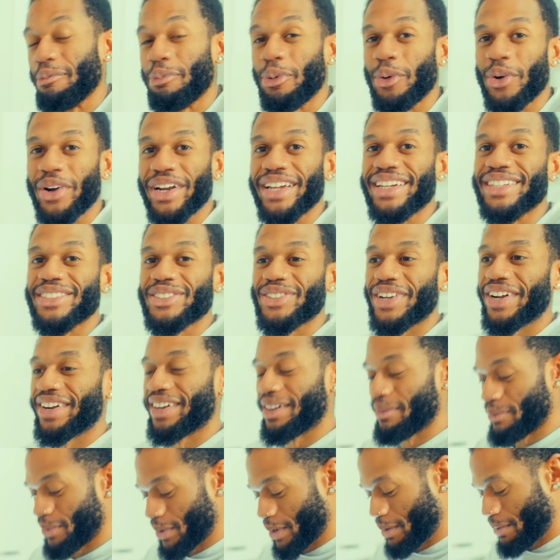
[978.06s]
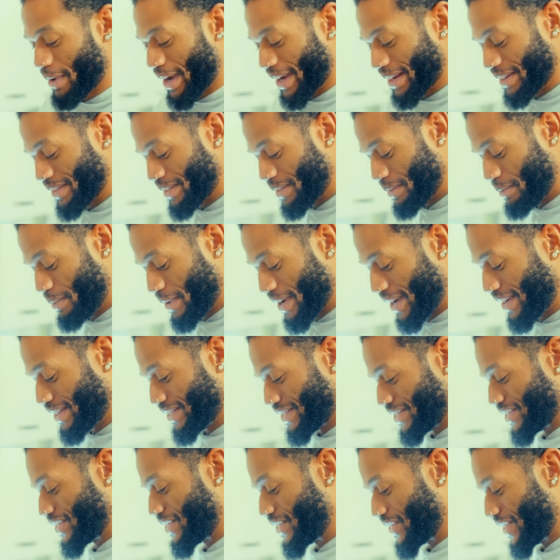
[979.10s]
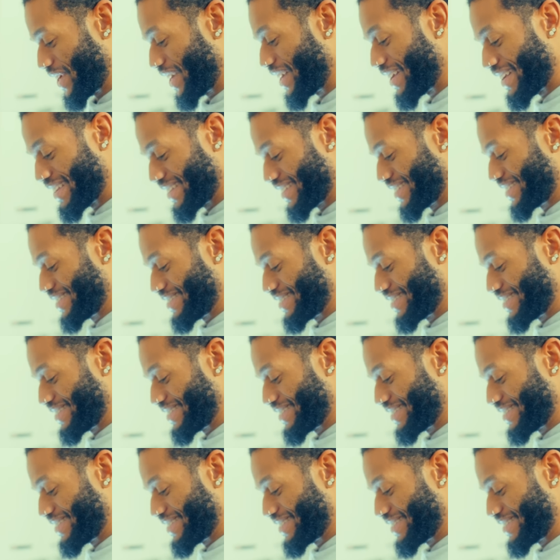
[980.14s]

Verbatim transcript: to pour it in the strainer and pour it back into the pot, you just do that.